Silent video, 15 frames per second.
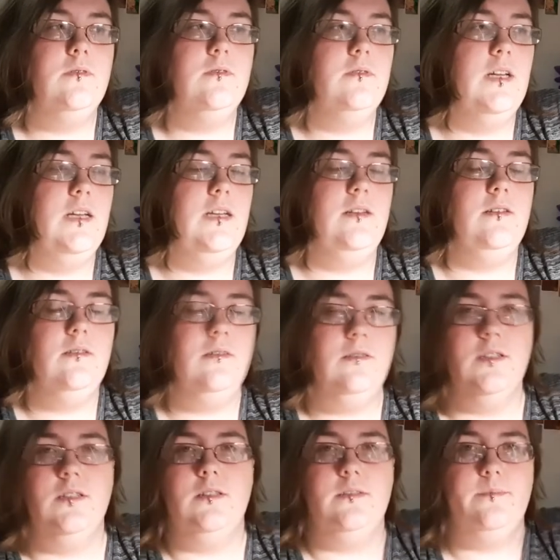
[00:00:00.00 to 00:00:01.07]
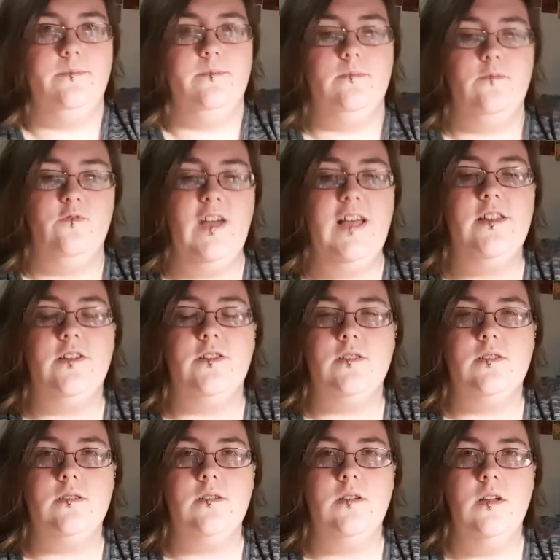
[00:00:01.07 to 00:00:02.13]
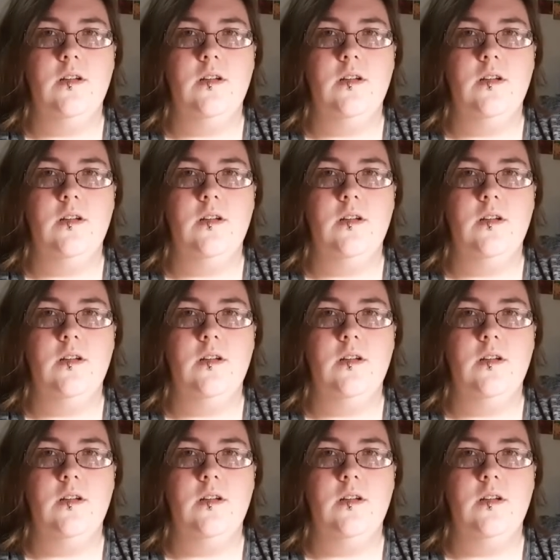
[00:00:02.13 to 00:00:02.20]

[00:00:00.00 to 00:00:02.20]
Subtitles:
Like, the feathers,